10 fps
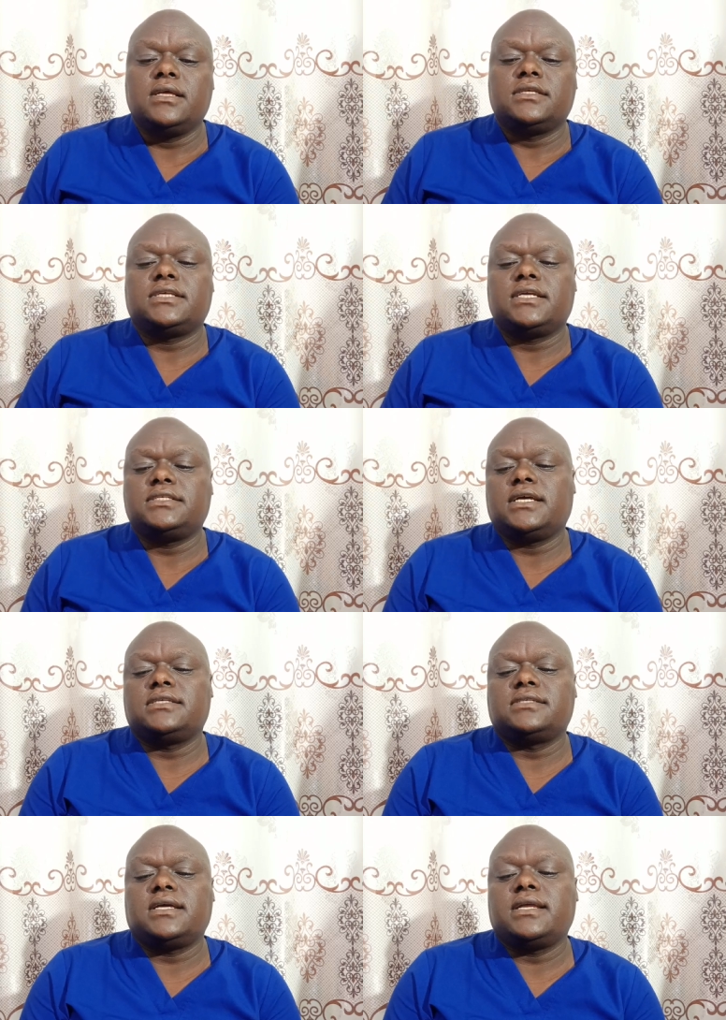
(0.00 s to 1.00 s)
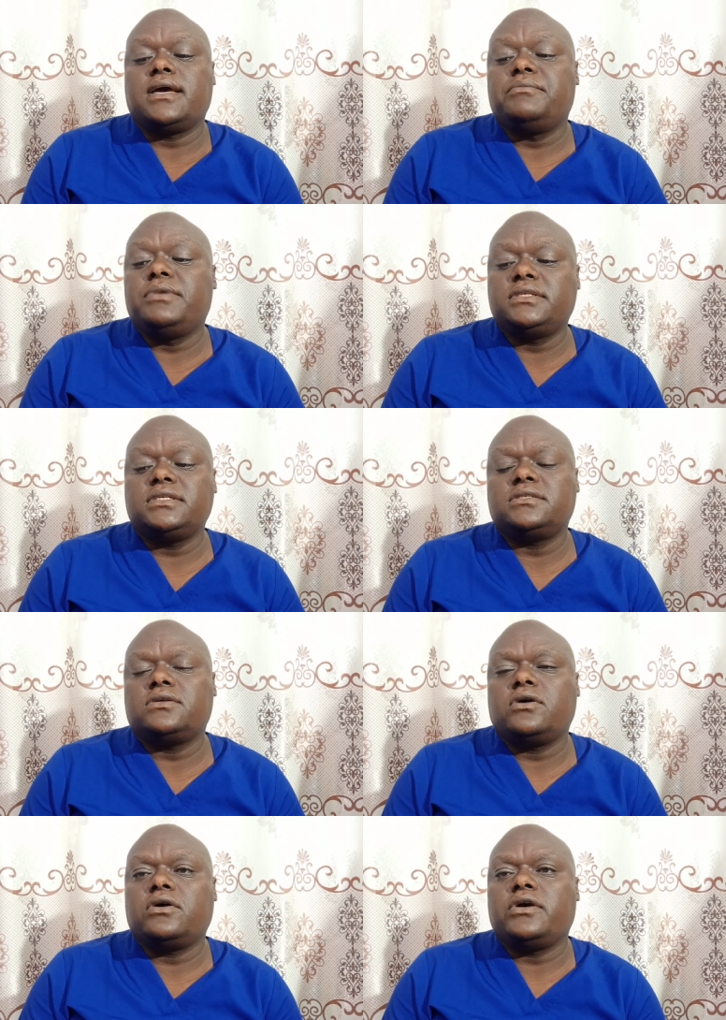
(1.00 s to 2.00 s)
such as uh, diabetes
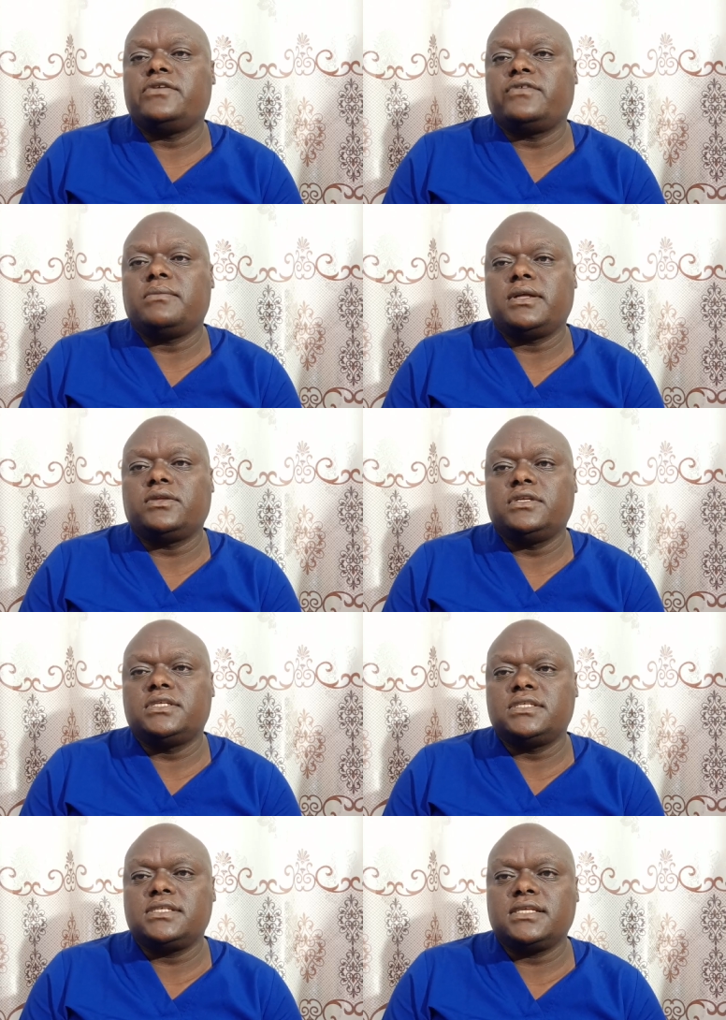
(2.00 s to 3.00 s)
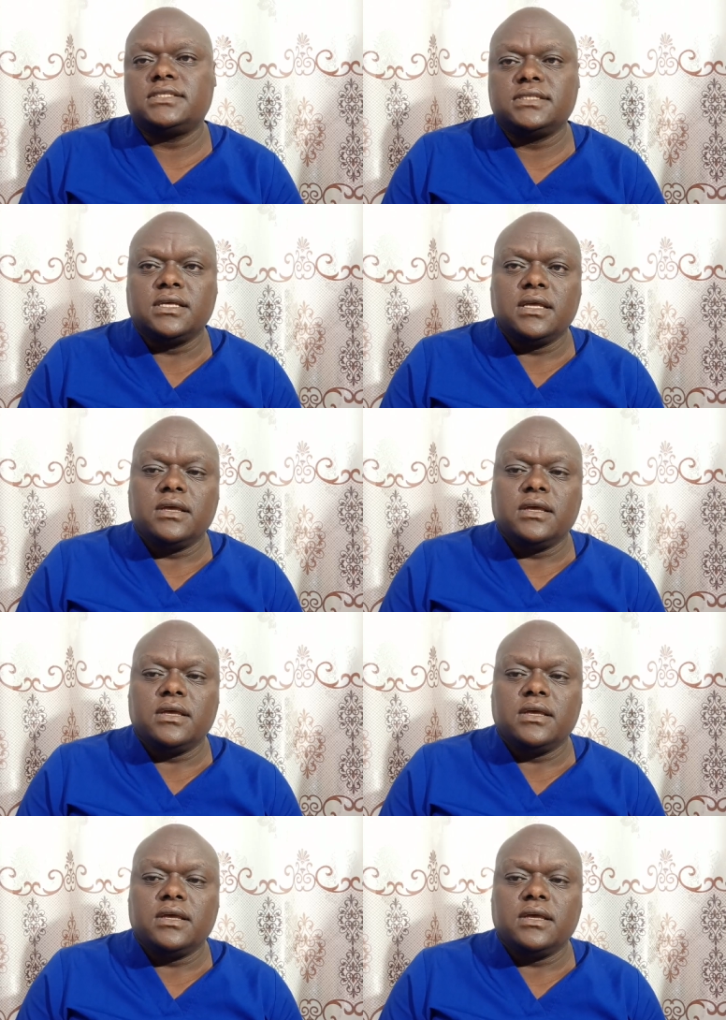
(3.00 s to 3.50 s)
or inflammatory diseases,